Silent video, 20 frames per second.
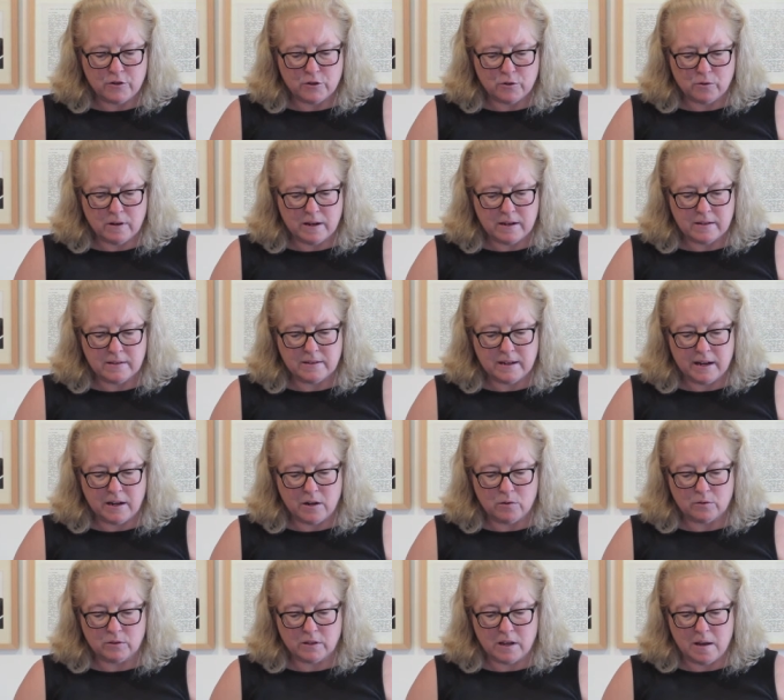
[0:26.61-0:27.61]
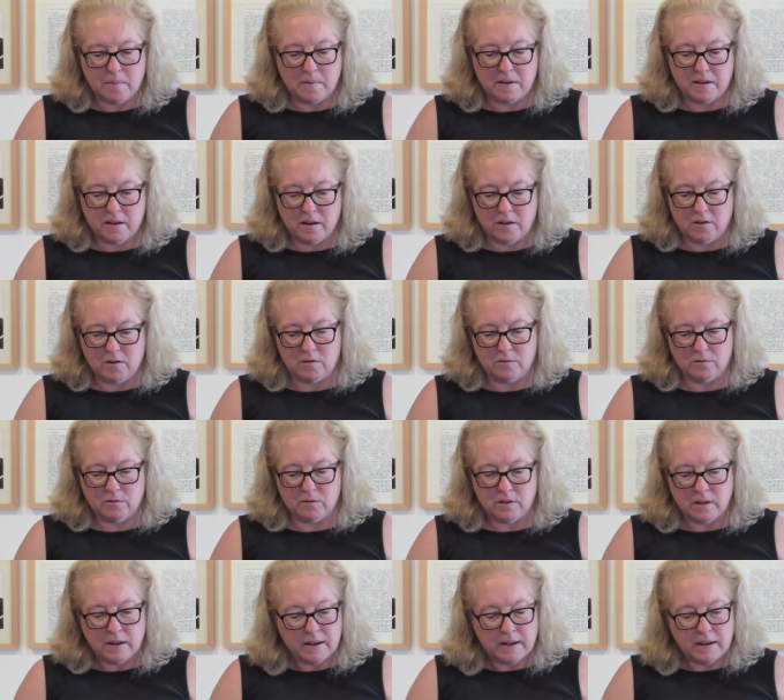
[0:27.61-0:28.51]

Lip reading: Jerez de los Caballeros.